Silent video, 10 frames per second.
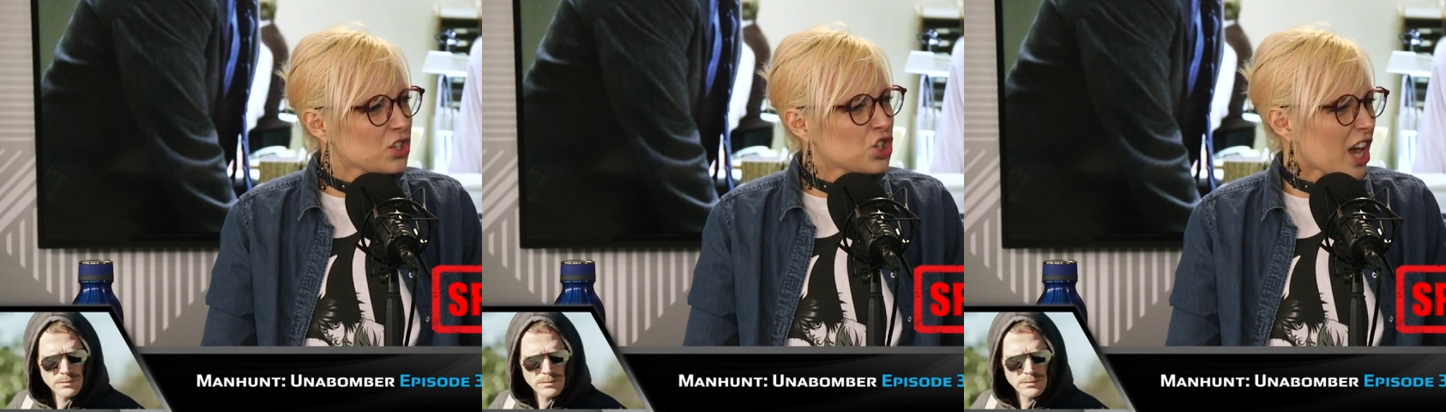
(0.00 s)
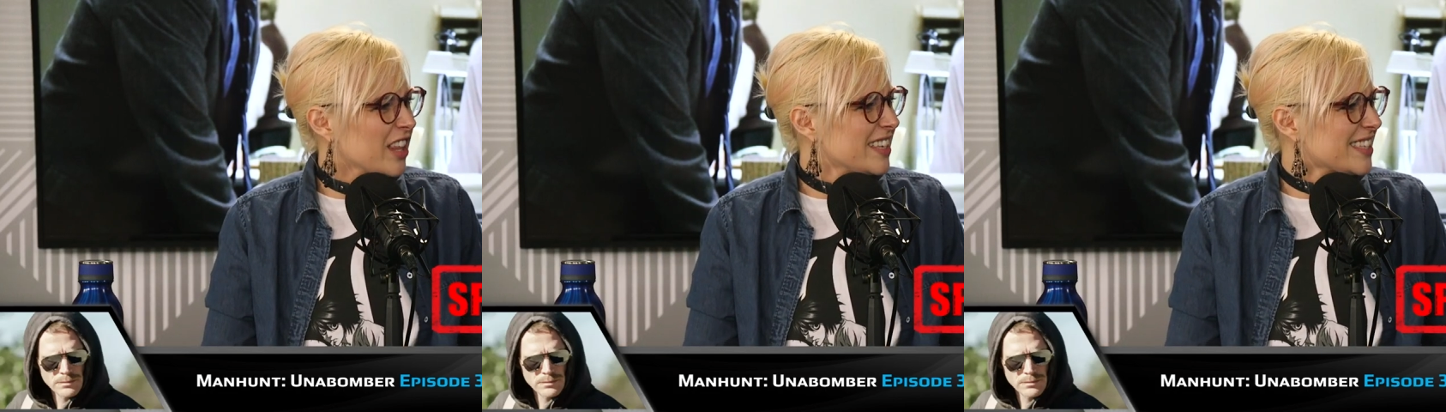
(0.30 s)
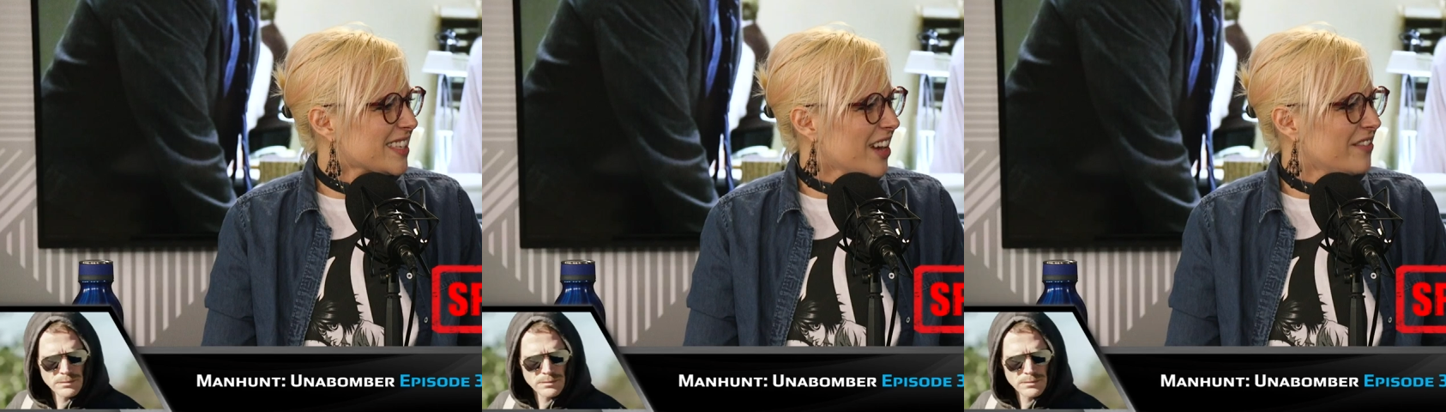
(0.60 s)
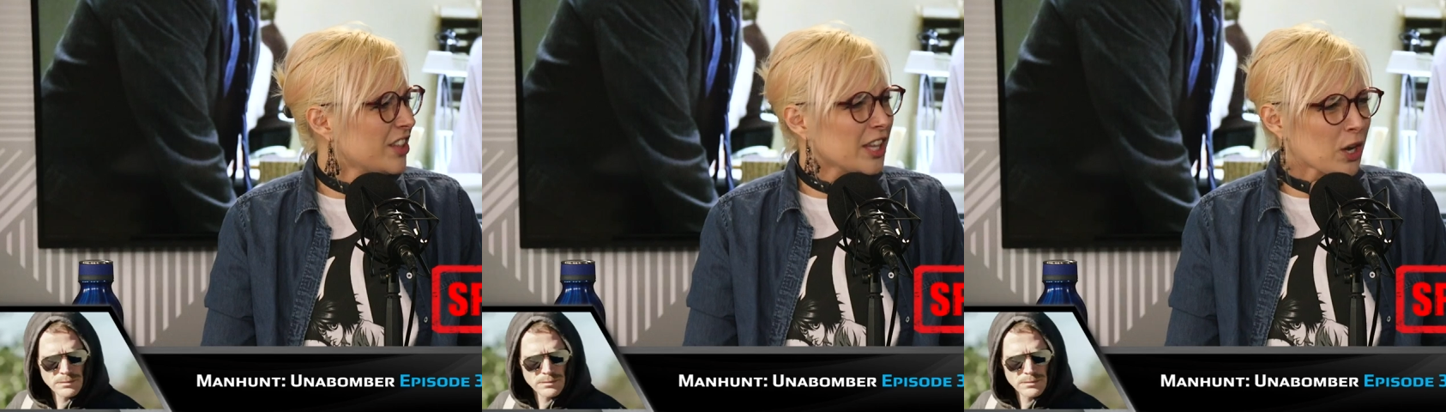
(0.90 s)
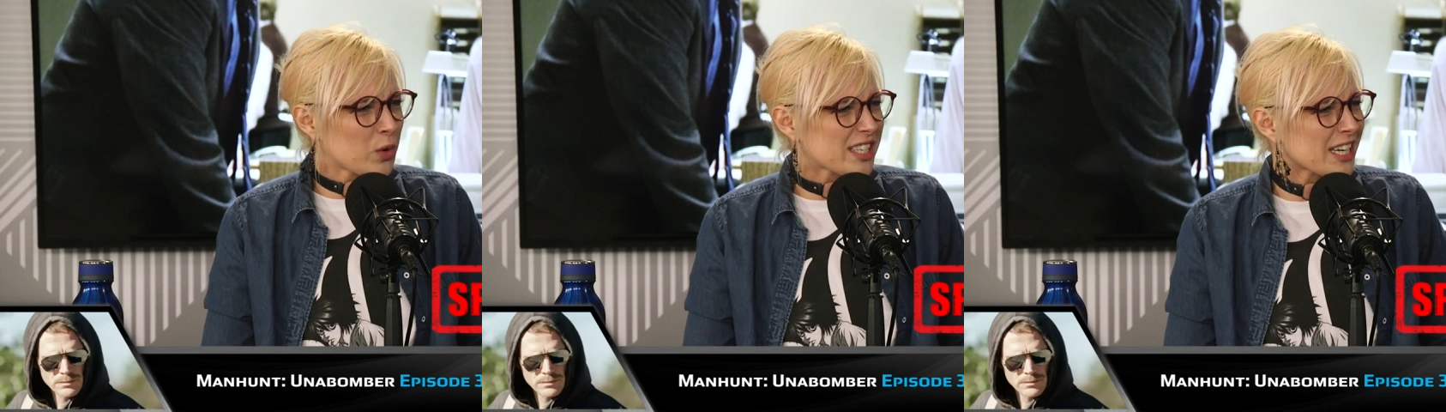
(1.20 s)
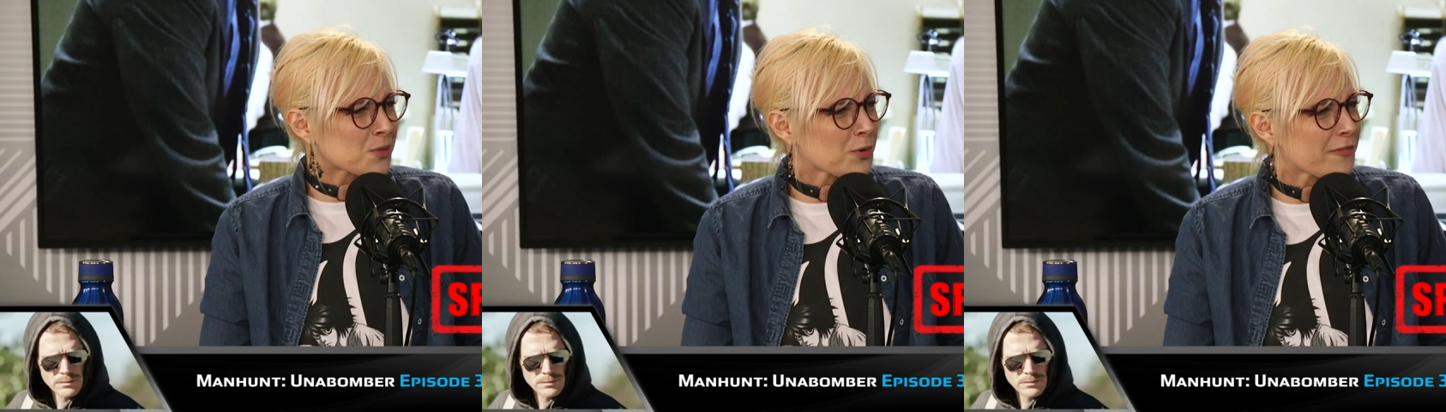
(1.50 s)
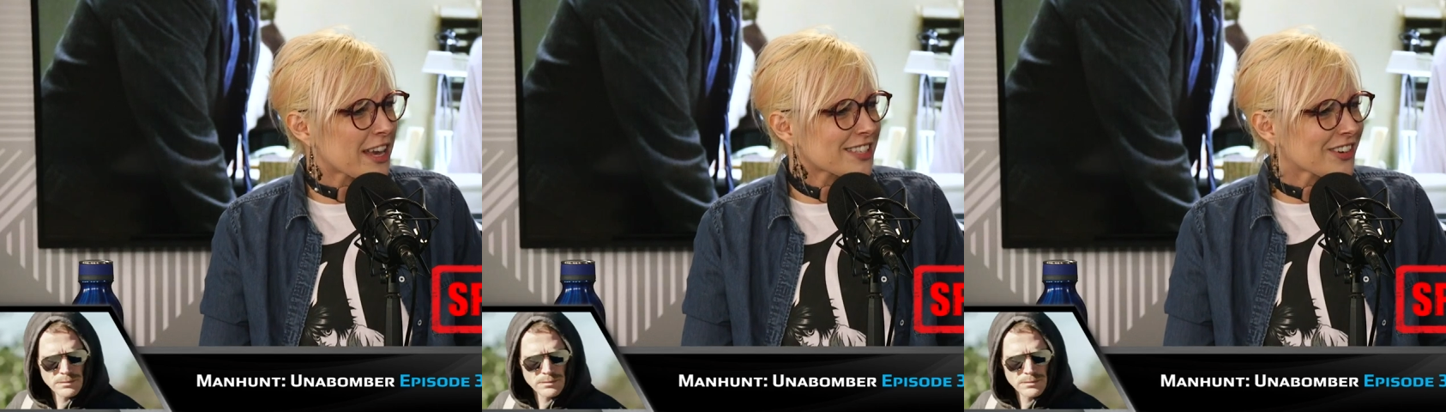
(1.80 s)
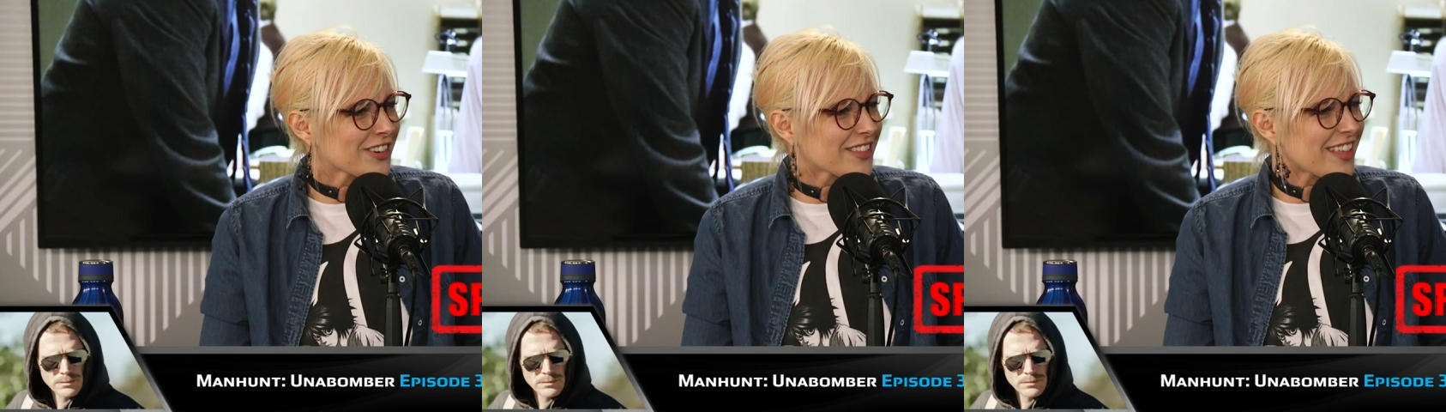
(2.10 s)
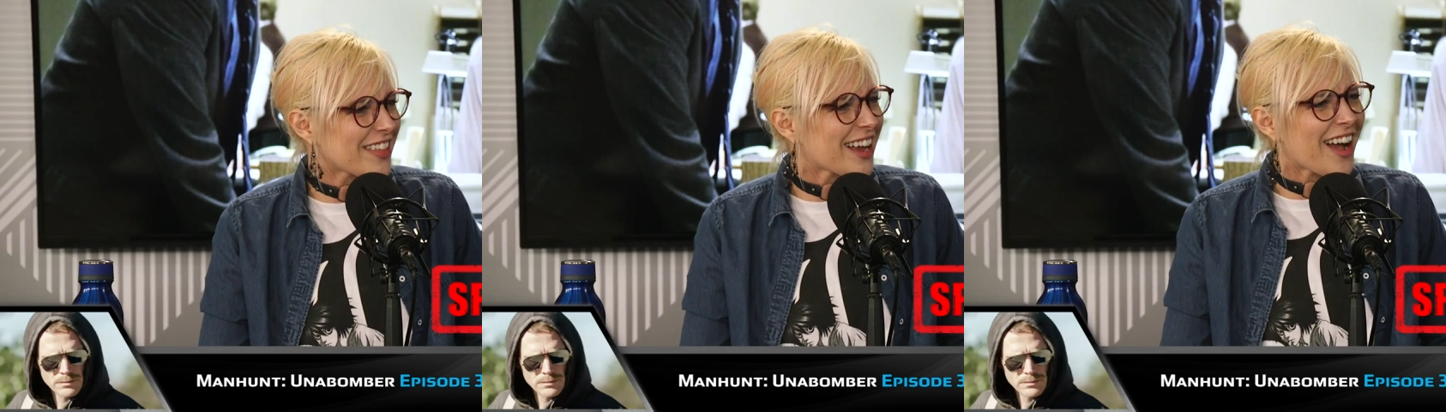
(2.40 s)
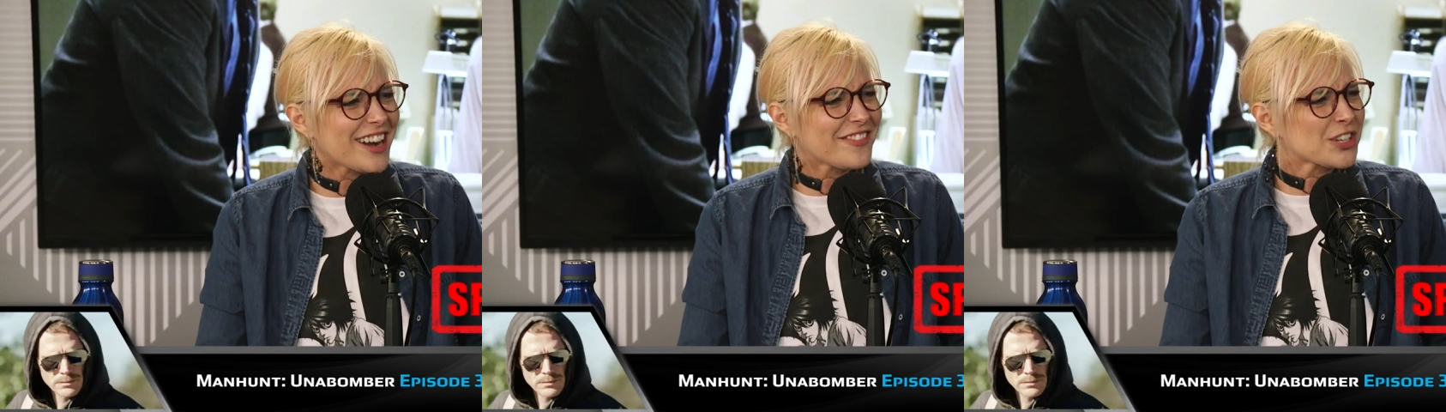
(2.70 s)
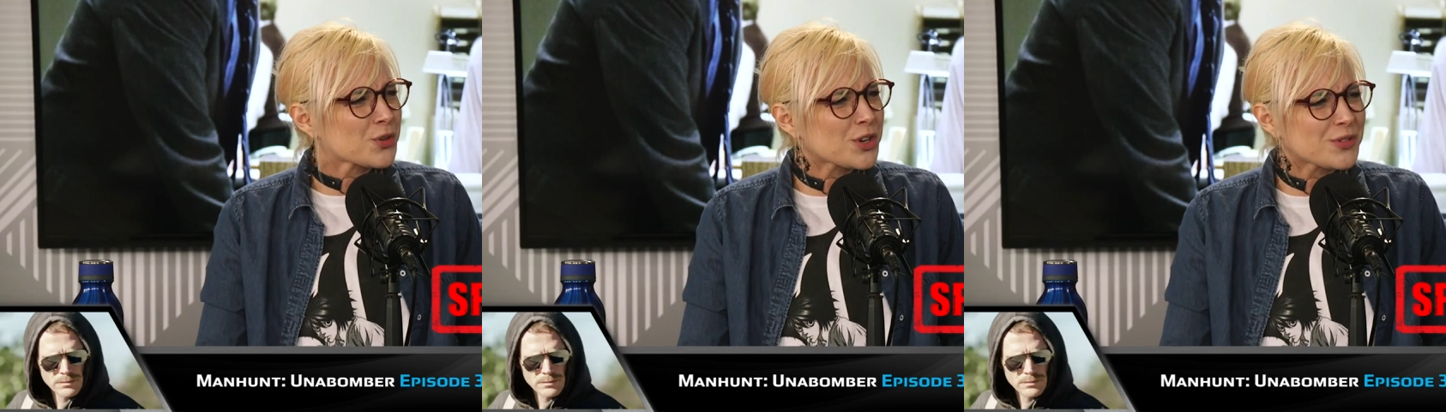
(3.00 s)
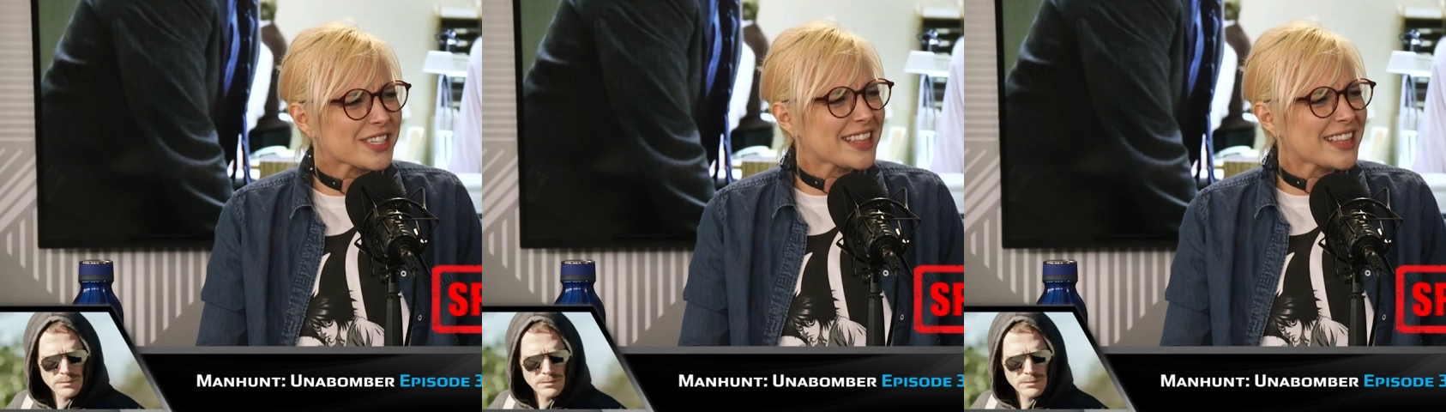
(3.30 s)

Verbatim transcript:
Speaker 1: jealous of the linguistics professor that so, they kind of so introduced cliche.